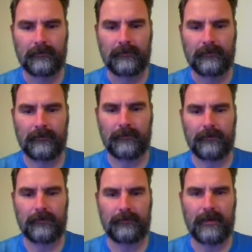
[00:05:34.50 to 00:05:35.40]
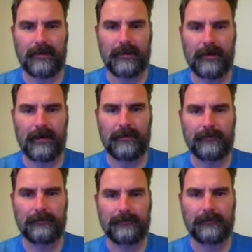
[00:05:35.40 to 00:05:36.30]
There is a uh,
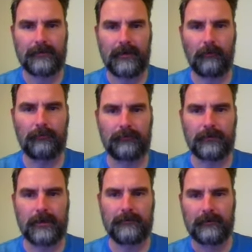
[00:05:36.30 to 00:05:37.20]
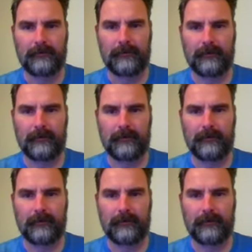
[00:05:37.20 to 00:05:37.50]
help screen.